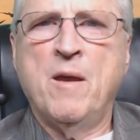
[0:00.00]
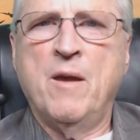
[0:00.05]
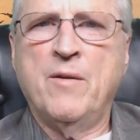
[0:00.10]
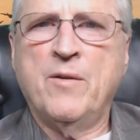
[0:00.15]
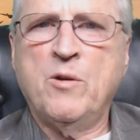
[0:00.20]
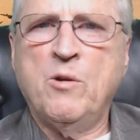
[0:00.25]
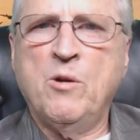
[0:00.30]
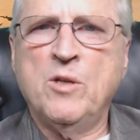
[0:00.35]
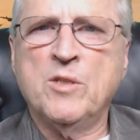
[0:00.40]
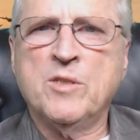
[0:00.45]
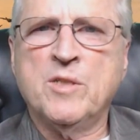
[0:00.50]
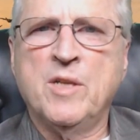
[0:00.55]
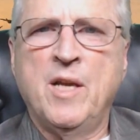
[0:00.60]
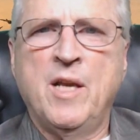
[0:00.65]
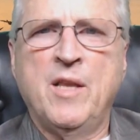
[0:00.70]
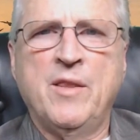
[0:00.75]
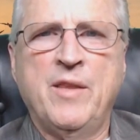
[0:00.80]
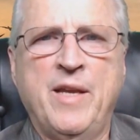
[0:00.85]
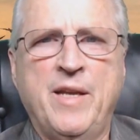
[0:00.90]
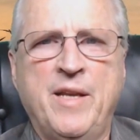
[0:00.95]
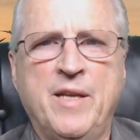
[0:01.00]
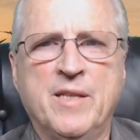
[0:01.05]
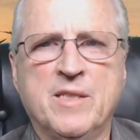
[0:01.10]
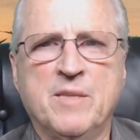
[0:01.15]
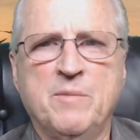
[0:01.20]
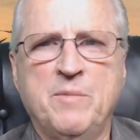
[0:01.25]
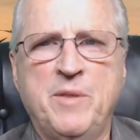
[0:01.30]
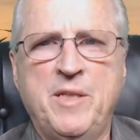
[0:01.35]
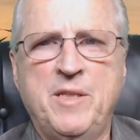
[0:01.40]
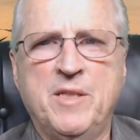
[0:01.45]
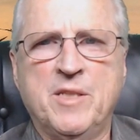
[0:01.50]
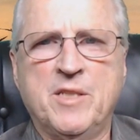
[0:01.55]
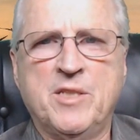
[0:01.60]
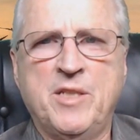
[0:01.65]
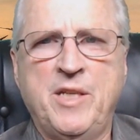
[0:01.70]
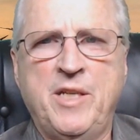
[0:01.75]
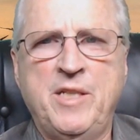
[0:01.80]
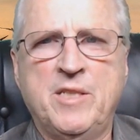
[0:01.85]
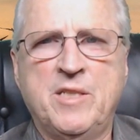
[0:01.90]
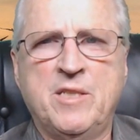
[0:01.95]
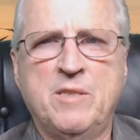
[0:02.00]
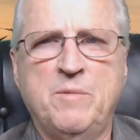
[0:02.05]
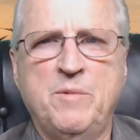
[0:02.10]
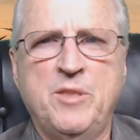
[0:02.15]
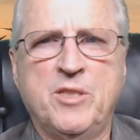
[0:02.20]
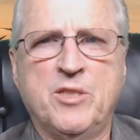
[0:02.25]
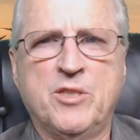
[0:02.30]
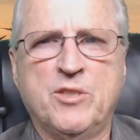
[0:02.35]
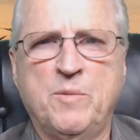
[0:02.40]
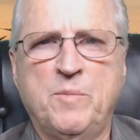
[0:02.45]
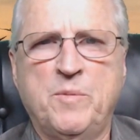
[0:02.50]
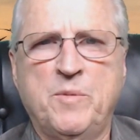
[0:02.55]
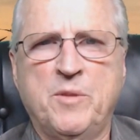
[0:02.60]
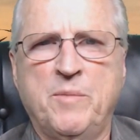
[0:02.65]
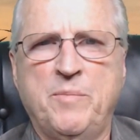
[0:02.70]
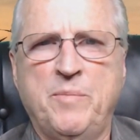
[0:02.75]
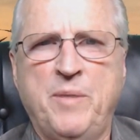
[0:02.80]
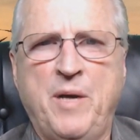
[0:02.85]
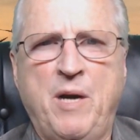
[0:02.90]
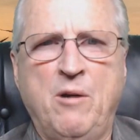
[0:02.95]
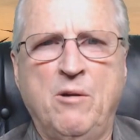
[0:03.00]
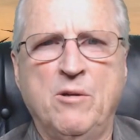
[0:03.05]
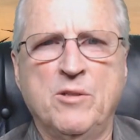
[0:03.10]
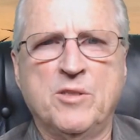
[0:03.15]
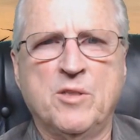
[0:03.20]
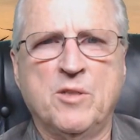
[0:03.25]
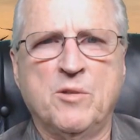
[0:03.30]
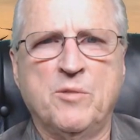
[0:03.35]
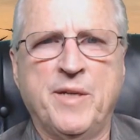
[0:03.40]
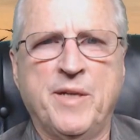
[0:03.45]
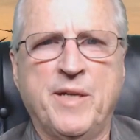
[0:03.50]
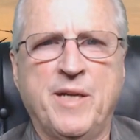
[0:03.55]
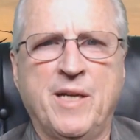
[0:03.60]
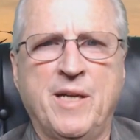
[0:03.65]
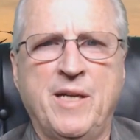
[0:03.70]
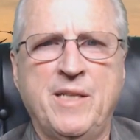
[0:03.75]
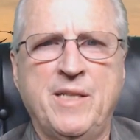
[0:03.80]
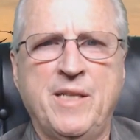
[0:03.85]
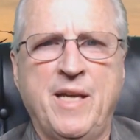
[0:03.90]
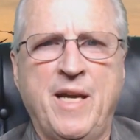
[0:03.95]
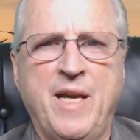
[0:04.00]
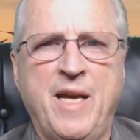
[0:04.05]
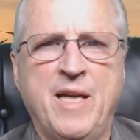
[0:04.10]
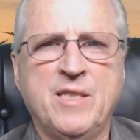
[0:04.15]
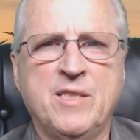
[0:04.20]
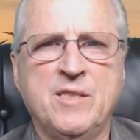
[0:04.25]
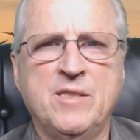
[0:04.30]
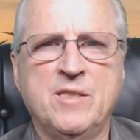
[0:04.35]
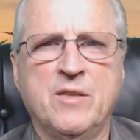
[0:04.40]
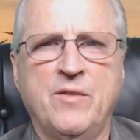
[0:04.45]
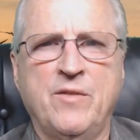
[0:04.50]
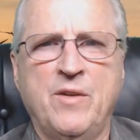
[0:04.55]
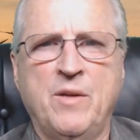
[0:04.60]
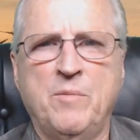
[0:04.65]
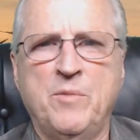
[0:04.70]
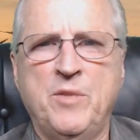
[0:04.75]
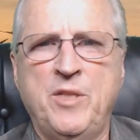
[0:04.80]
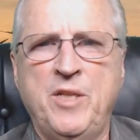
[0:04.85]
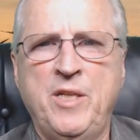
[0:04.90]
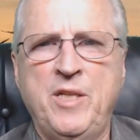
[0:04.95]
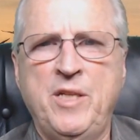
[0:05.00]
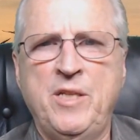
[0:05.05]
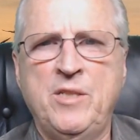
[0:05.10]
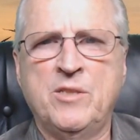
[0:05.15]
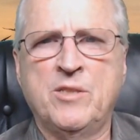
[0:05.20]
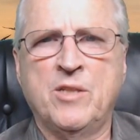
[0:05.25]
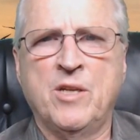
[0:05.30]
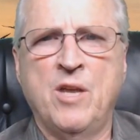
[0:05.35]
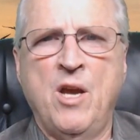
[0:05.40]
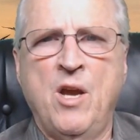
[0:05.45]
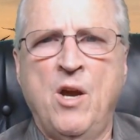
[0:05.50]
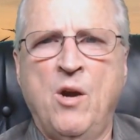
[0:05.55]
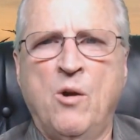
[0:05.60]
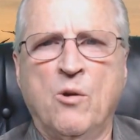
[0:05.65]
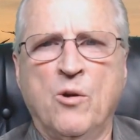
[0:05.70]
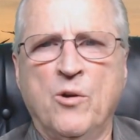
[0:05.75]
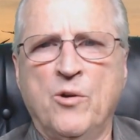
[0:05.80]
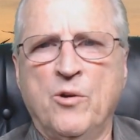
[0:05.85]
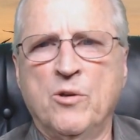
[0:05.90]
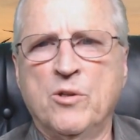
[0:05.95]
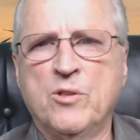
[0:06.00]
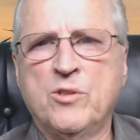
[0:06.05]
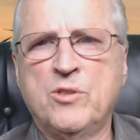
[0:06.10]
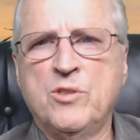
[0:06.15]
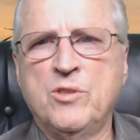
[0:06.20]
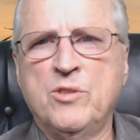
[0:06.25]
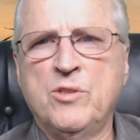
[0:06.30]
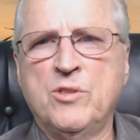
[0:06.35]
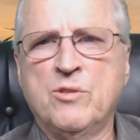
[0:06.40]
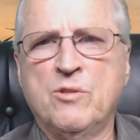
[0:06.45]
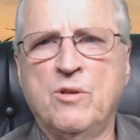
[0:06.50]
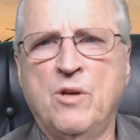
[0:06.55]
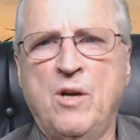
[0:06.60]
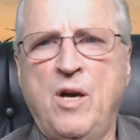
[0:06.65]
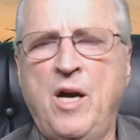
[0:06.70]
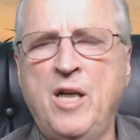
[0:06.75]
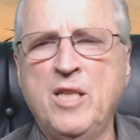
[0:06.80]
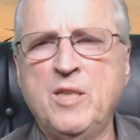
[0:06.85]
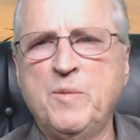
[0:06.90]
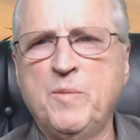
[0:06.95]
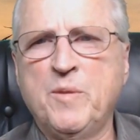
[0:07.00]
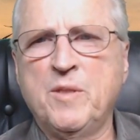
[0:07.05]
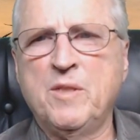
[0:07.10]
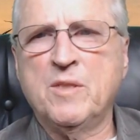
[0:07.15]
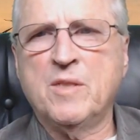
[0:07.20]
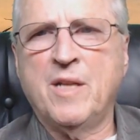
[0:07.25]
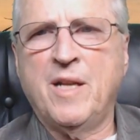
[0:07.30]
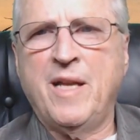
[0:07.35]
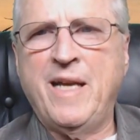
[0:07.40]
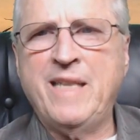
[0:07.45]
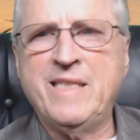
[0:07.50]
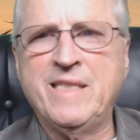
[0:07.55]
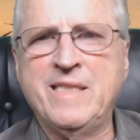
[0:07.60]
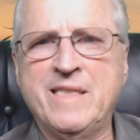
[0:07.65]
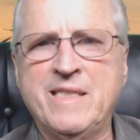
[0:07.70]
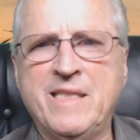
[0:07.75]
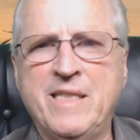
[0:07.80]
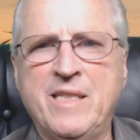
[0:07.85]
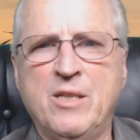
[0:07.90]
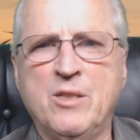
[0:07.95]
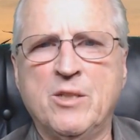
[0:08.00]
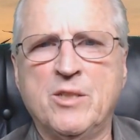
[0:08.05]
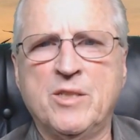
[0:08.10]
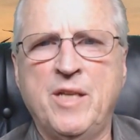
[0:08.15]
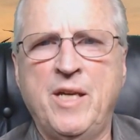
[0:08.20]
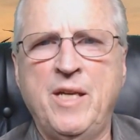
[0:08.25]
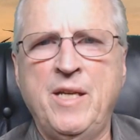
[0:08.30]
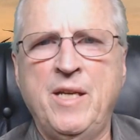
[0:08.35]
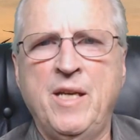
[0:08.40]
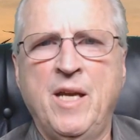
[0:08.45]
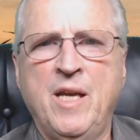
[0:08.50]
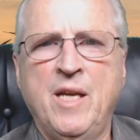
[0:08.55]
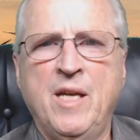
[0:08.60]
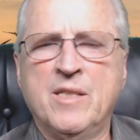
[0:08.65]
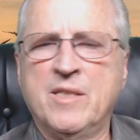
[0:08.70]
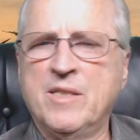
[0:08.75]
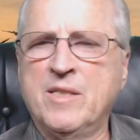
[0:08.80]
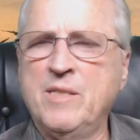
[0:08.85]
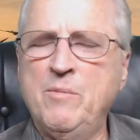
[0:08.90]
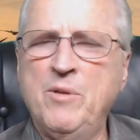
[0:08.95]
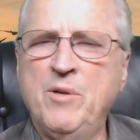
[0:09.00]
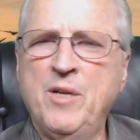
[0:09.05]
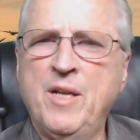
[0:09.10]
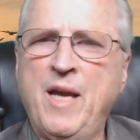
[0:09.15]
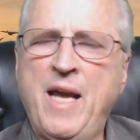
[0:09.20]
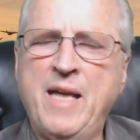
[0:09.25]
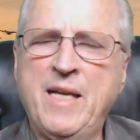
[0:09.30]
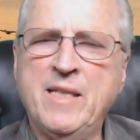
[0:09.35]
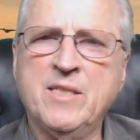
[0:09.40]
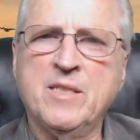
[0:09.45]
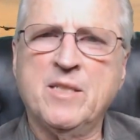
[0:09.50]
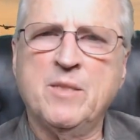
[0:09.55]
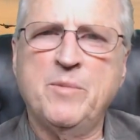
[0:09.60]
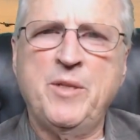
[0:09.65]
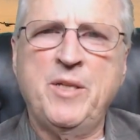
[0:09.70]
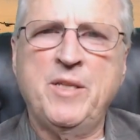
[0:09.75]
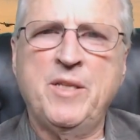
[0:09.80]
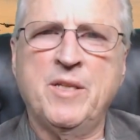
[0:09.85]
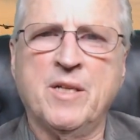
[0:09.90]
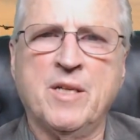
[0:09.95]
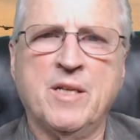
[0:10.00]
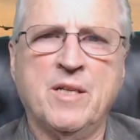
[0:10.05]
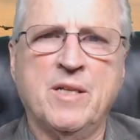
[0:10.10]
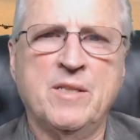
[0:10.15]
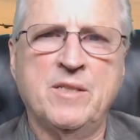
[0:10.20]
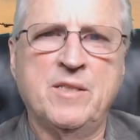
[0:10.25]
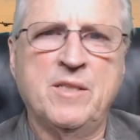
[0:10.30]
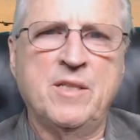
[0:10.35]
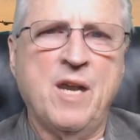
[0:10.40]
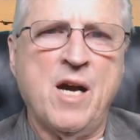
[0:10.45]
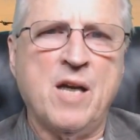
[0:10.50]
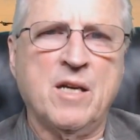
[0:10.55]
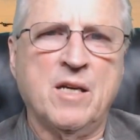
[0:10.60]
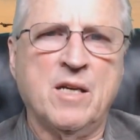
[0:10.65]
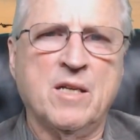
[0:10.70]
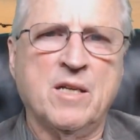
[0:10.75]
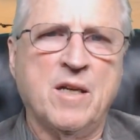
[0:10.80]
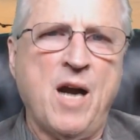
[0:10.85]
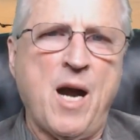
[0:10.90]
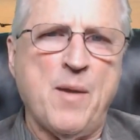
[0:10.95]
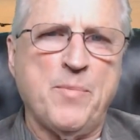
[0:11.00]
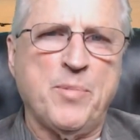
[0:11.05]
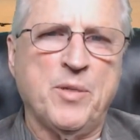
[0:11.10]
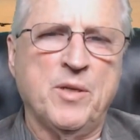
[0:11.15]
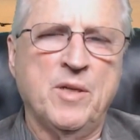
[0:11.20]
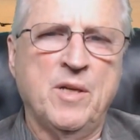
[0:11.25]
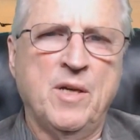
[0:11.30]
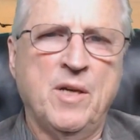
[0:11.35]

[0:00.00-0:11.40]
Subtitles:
Of course, that doesn't mean the states should be stripped of the powers to regulate the actions of MDs or nurses or hospitals licensed in their state. Someone has to be the doc cop.